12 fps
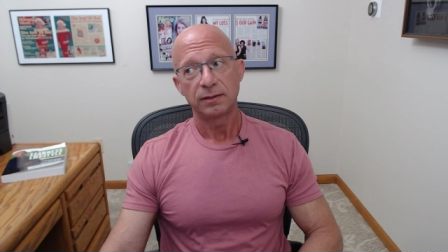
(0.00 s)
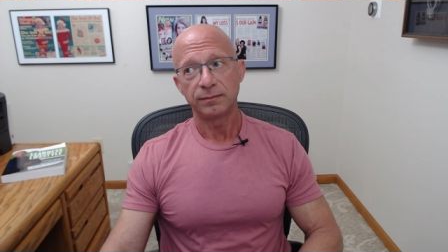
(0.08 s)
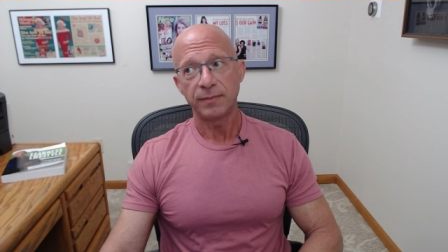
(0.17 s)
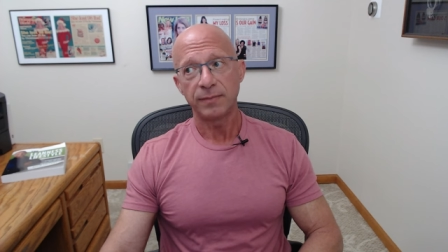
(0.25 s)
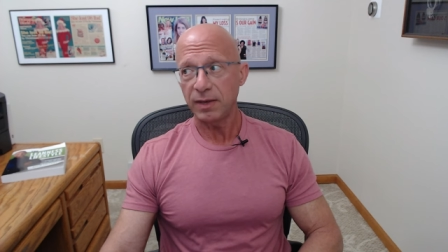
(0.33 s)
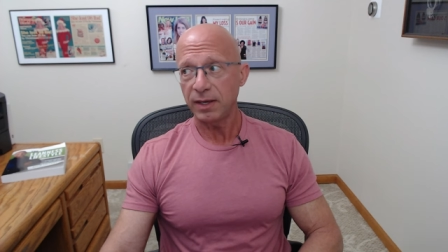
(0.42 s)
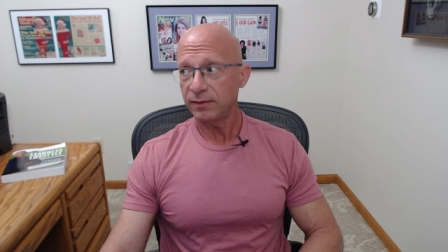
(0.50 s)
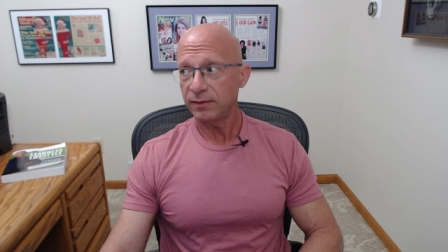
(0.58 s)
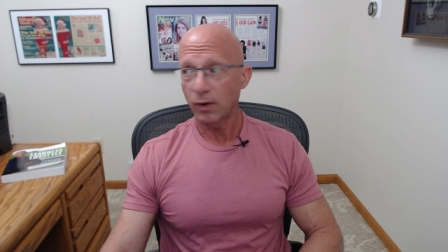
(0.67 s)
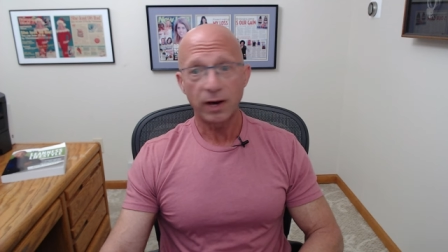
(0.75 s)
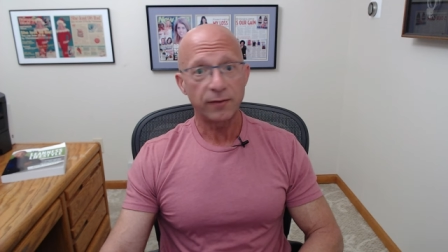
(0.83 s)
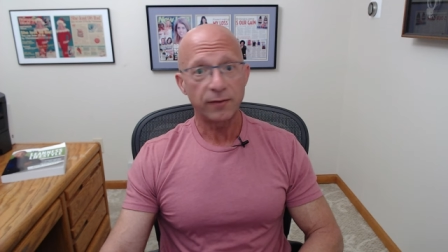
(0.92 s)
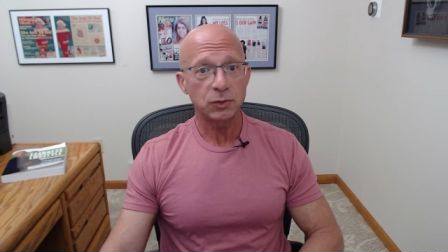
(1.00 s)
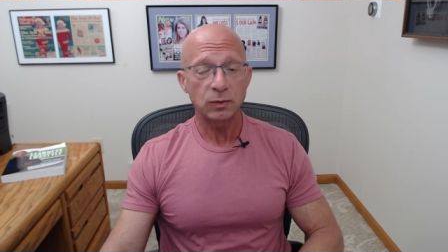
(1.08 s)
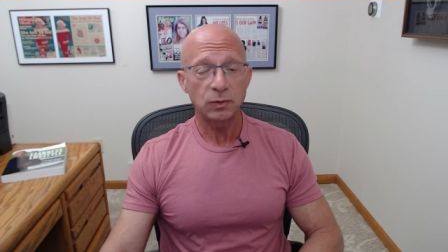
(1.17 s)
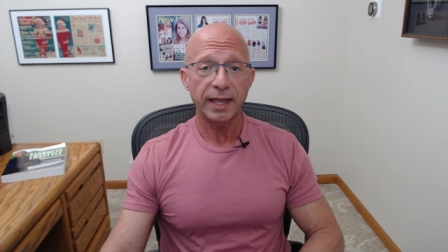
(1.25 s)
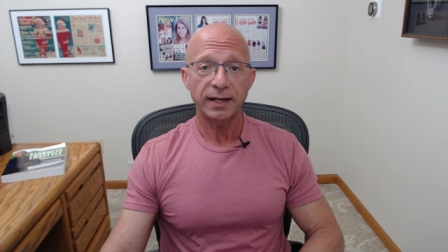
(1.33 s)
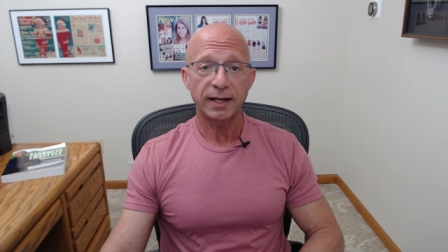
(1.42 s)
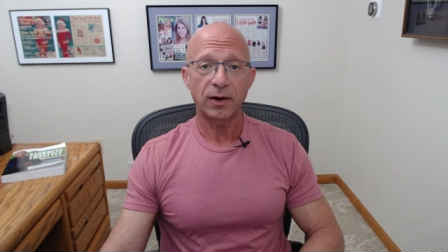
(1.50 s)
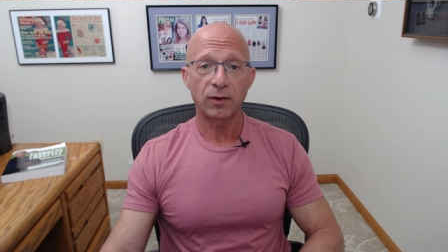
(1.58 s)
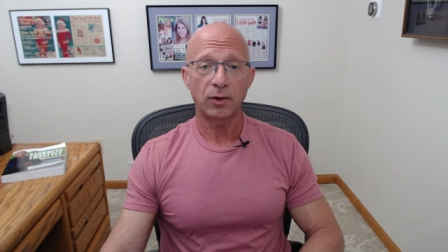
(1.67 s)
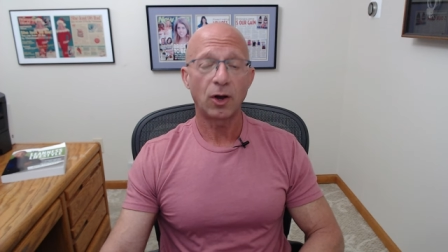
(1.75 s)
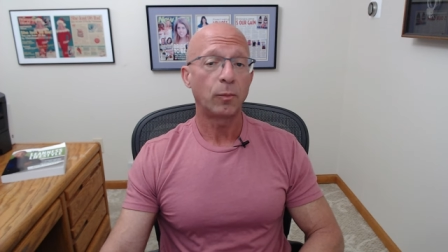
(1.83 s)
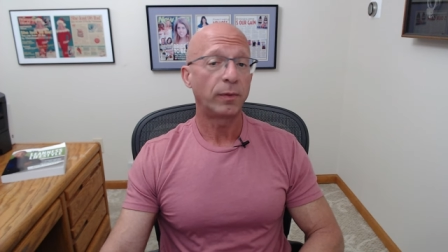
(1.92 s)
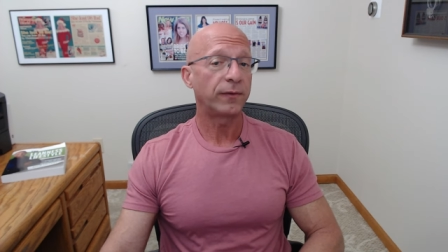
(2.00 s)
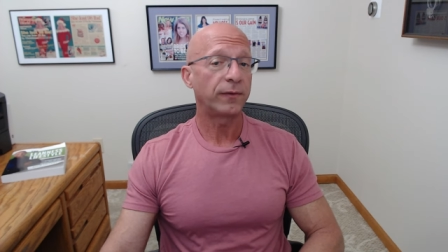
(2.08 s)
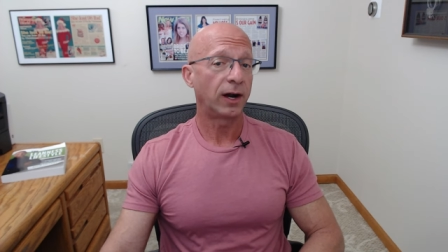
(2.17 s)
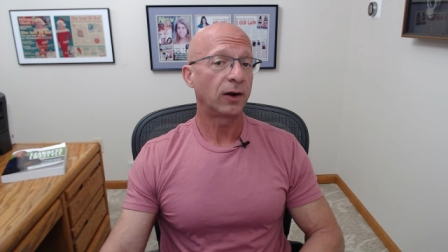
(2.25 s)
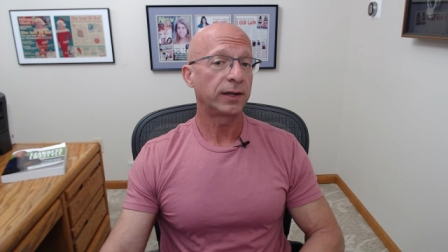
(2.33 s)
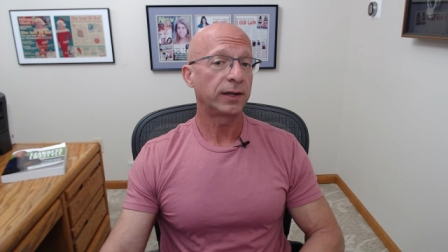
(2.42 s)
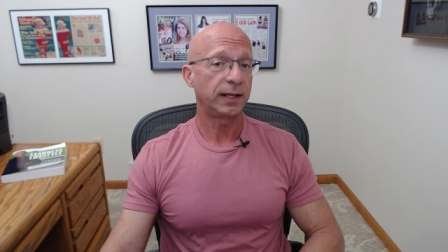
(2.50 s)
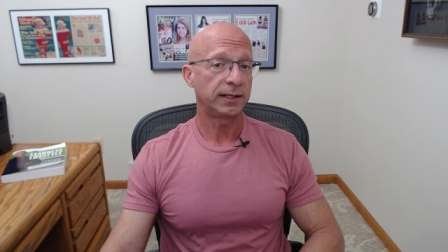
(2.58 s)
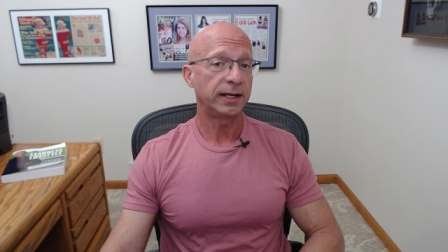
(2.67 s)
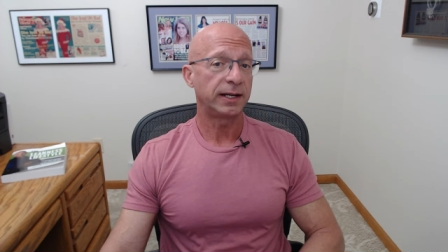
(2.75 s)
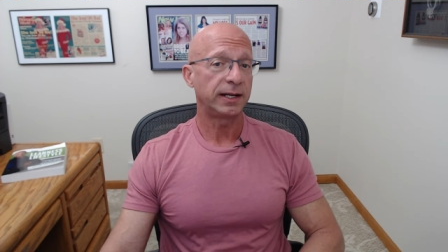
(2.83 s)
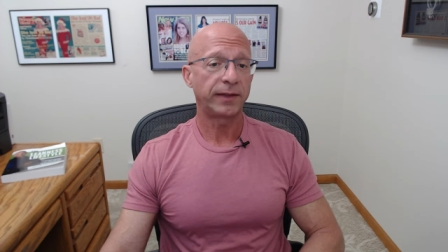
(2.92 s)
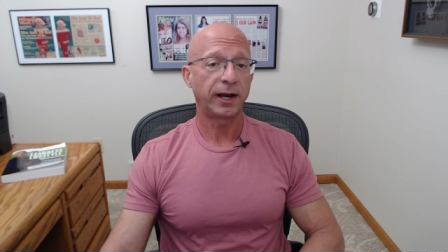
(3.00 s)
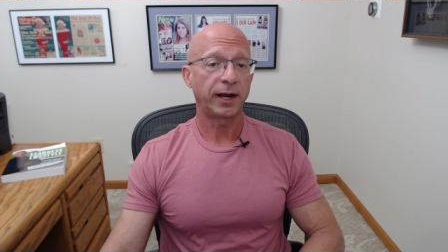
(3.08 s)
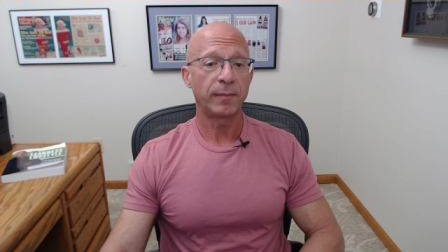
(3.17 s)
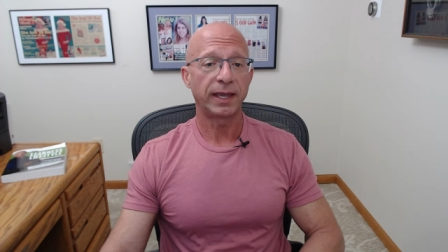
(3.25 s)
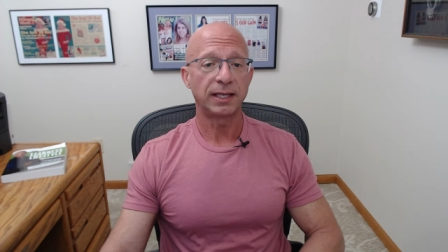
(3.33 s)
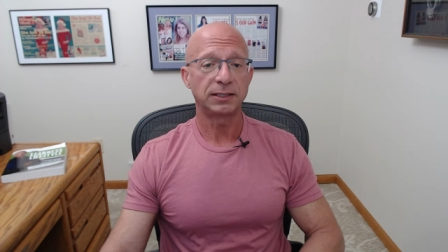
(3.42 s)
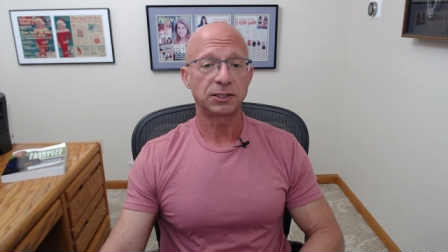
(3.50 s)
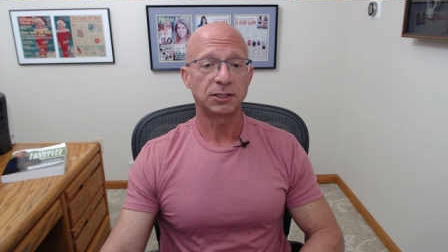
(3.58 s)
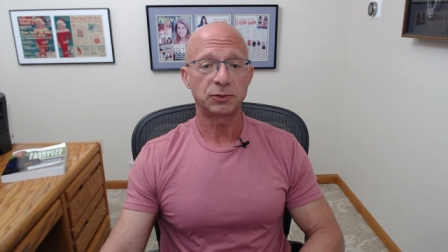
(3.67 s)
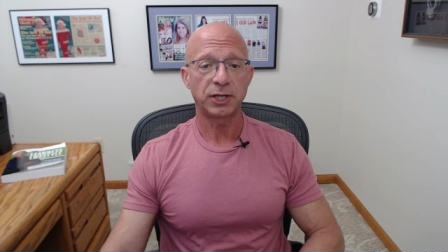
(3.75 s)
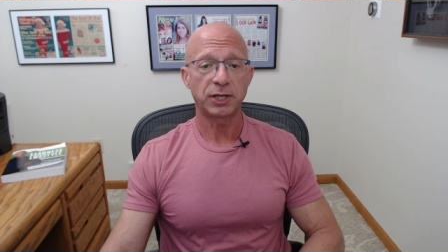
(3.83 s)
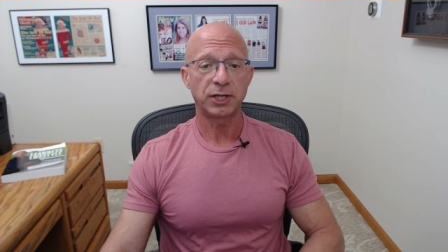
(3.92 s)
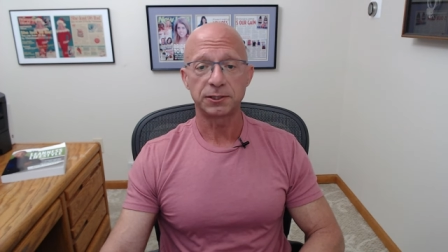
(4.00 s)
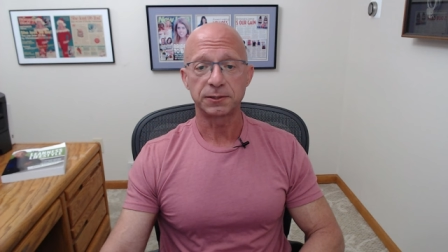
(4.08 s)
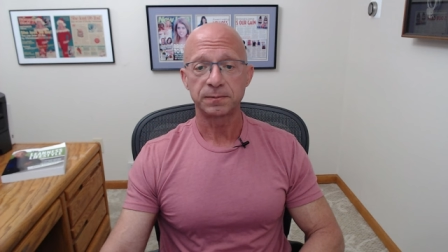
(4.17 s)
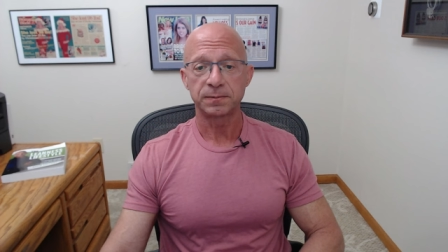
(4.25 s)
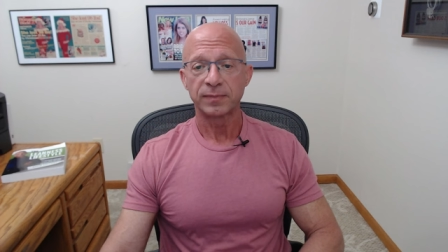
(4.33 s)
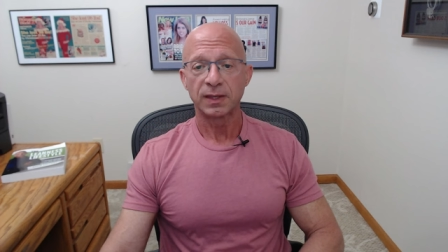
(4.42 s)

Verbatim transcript: maybe forever too late, I don't know, but they are getting a hint and they are making some changes.